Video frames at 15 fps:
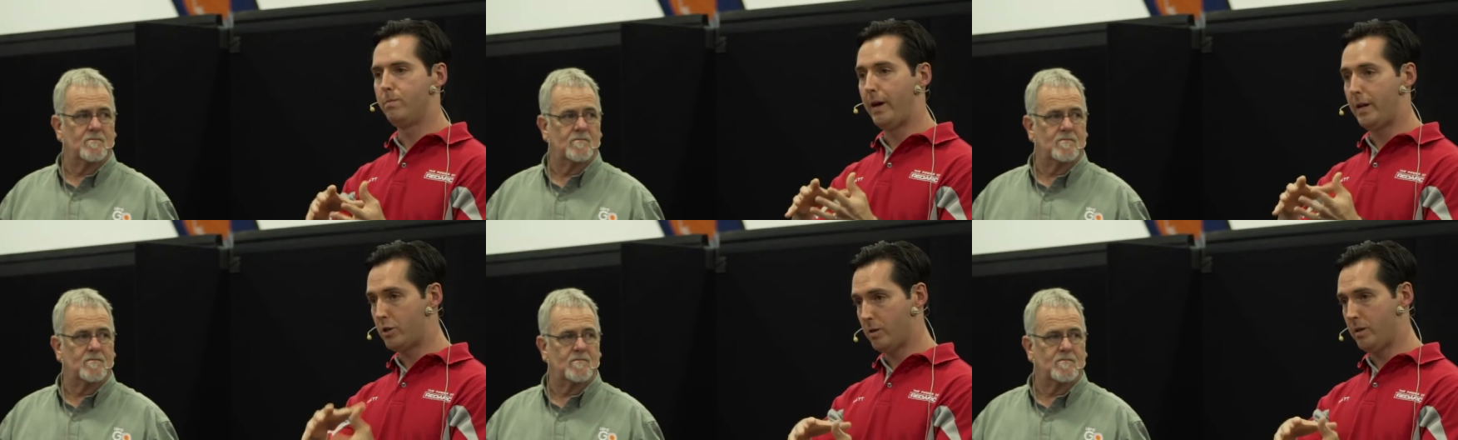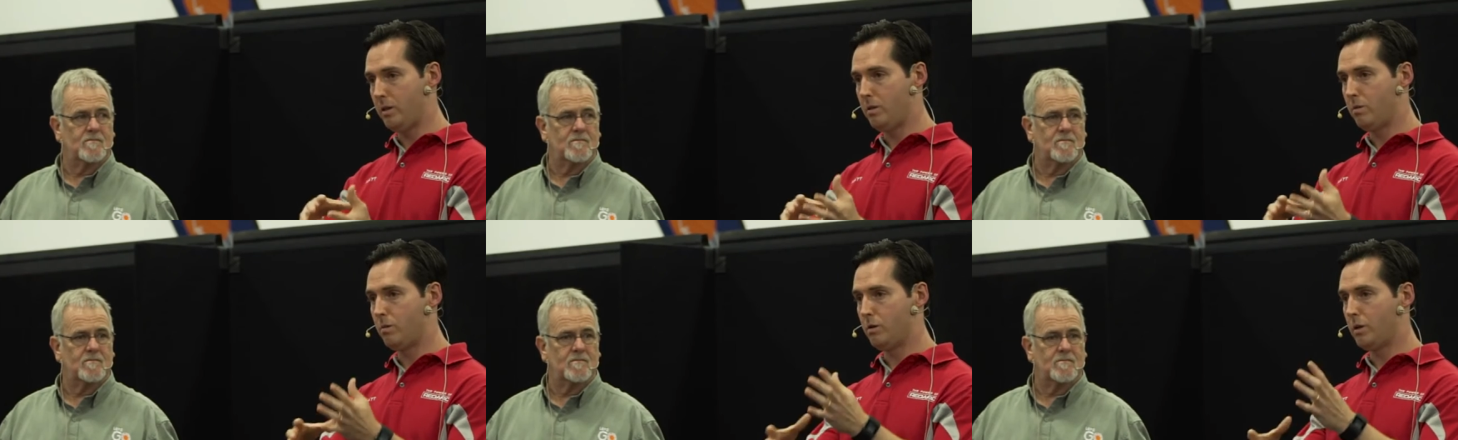
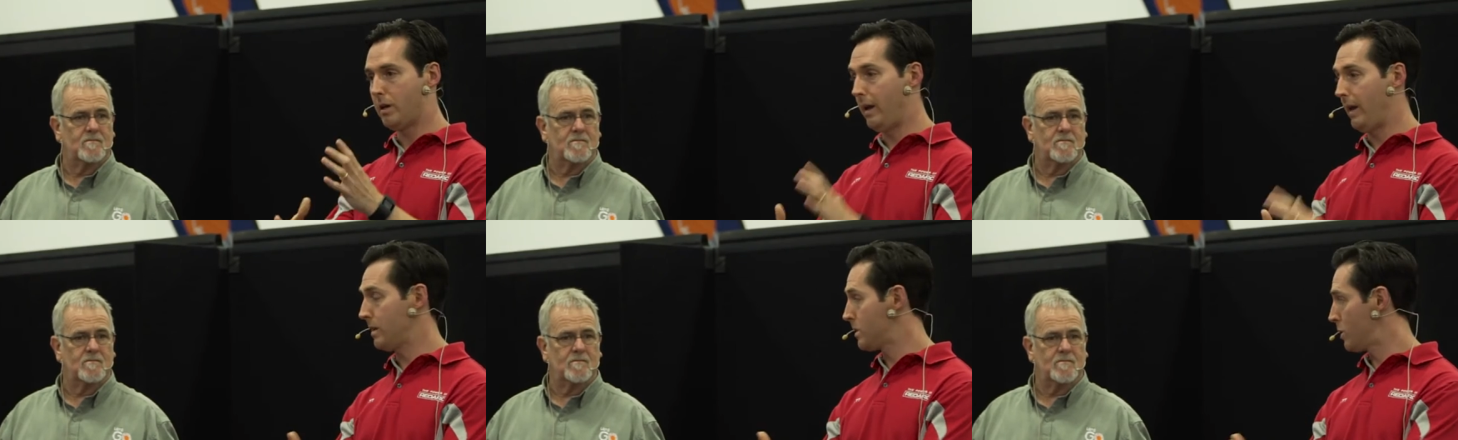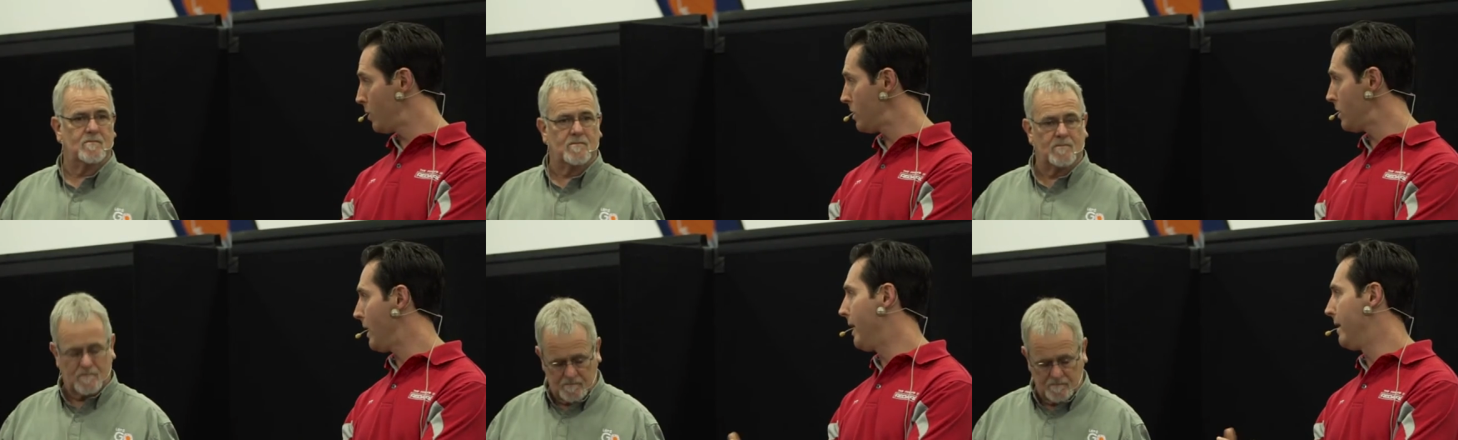Speaker 1: battery connects to
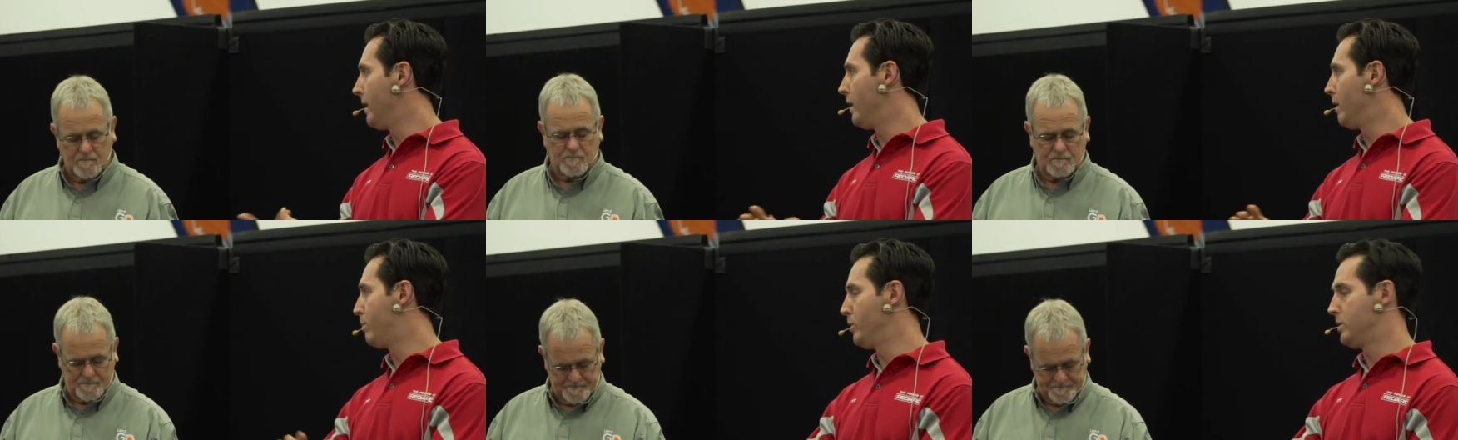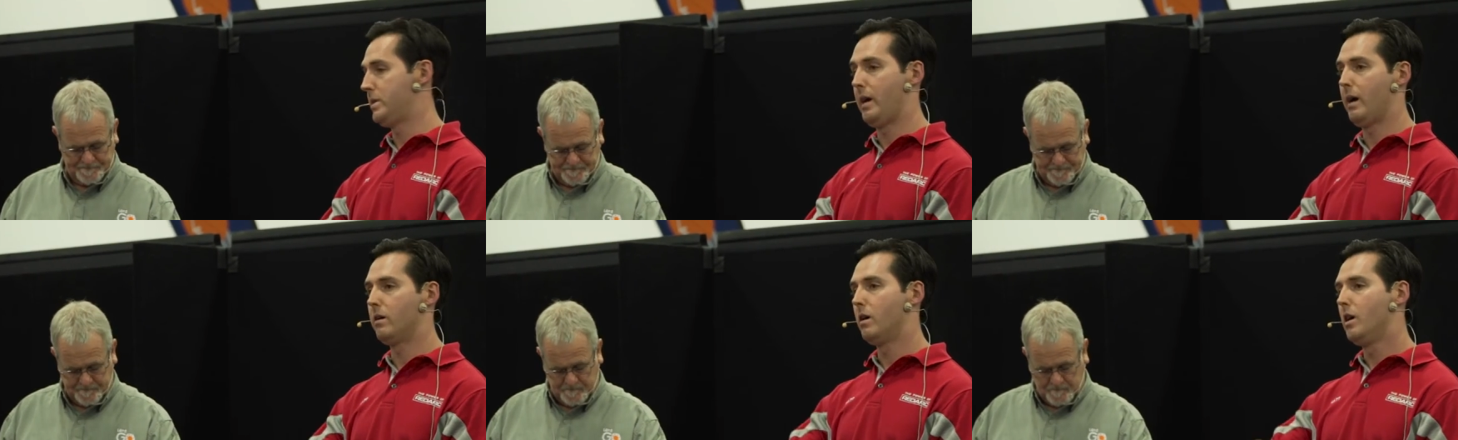it, and mm -hmm. then it puts
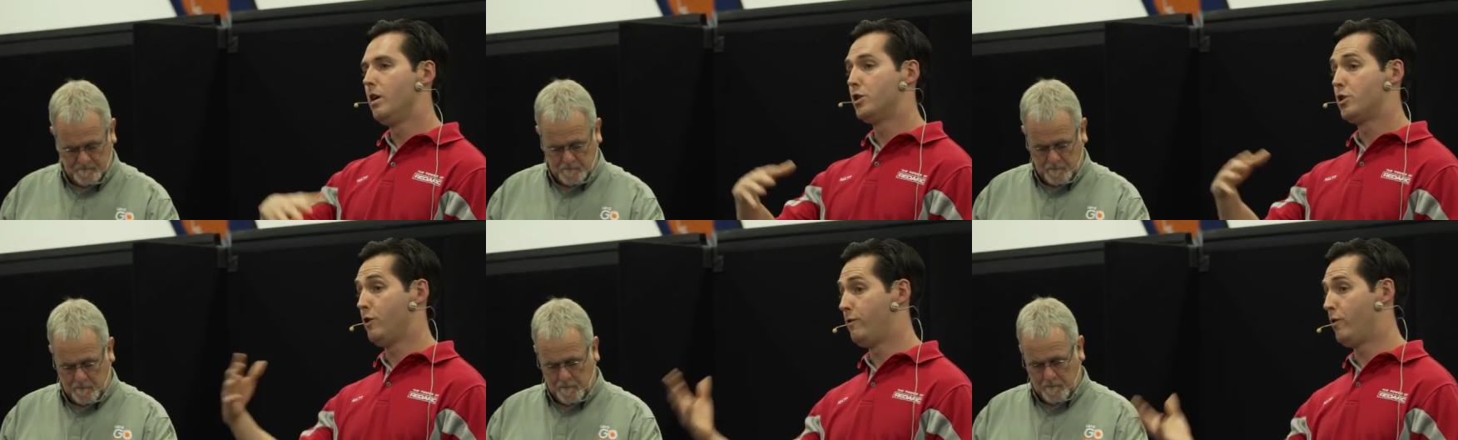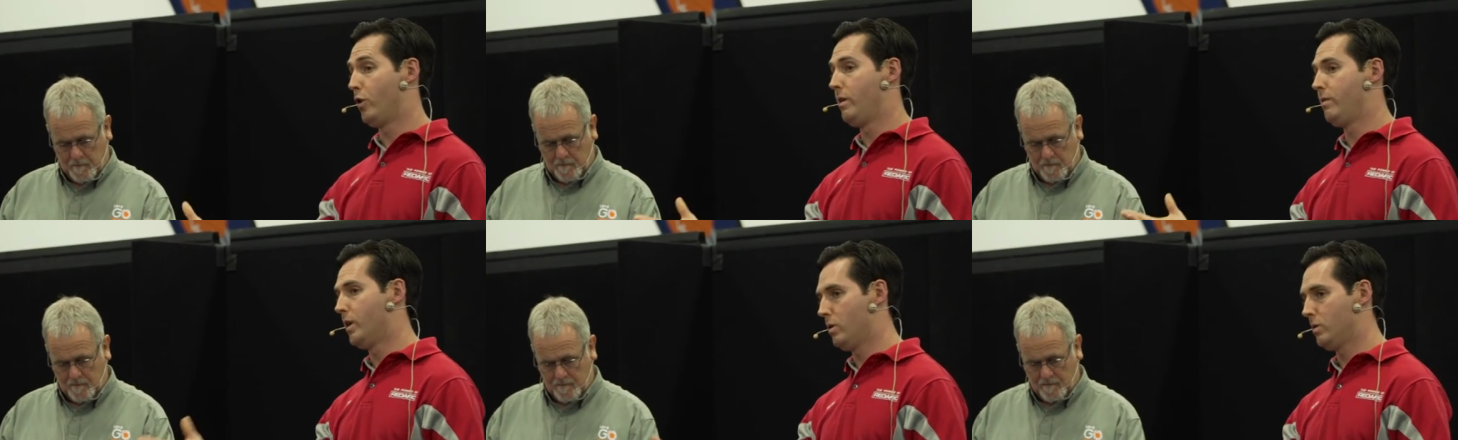out
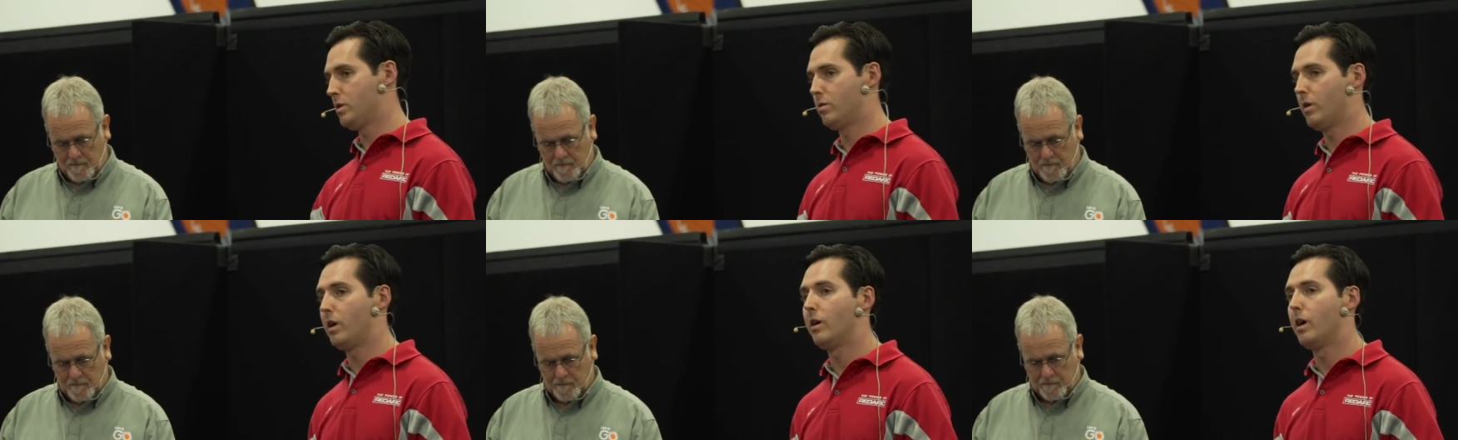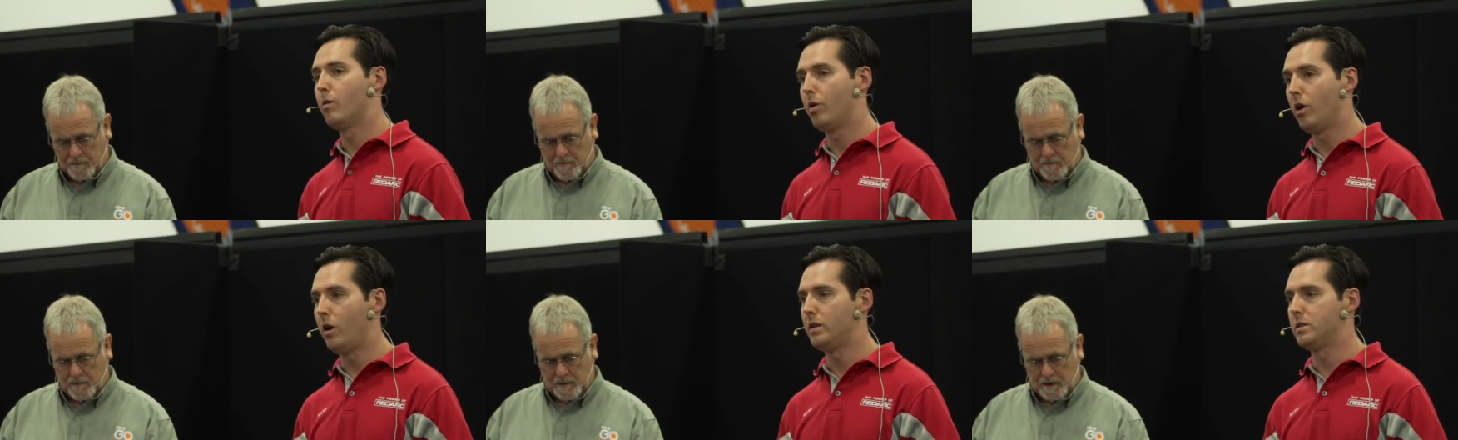240 volt to run our
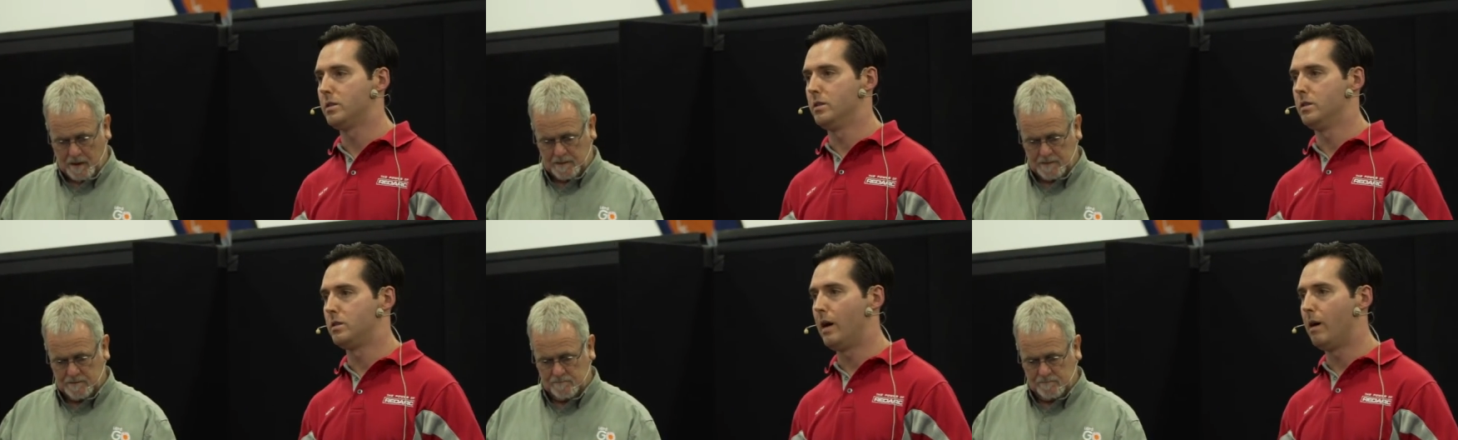appliances.